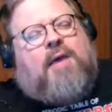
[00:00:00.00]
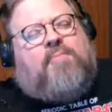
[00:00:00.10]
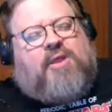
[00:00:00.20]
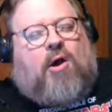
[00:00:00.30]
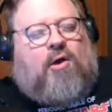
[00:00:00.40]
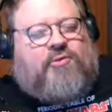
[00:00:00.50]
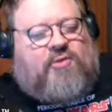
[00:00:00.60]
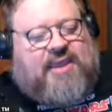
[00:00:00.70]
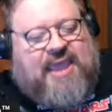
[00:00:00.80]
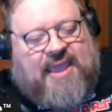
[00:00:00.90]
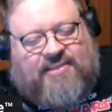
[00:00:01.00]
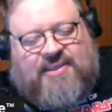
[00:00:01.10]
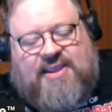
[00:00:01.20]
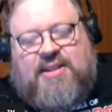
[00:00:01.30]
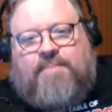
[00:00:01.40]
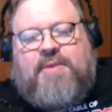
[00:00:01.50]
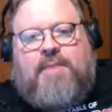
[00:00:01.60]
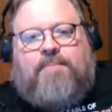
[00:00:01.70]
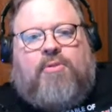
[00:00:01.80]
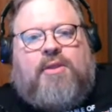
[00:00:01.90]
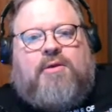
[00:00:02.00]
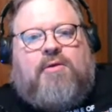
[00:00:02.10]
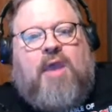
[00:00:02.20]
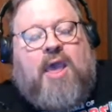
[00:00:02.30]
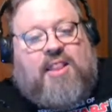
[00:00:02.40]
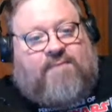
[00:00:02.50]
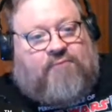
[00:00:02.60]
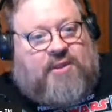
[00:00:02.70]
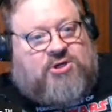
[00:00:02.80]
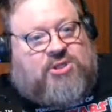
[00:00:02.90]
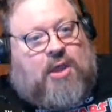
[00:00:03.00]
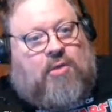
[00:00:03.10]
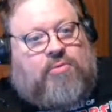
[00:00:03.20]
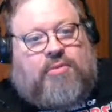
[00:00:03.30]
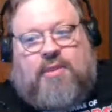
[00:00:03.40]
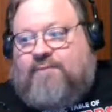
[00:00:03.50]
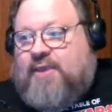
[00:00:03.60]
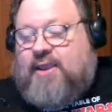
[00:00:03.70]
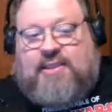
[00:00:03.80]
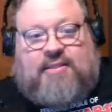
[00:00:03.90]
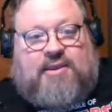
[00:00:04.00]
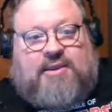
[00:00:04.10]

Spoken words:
But also the Cantina people in there. They fleshed out the fact that the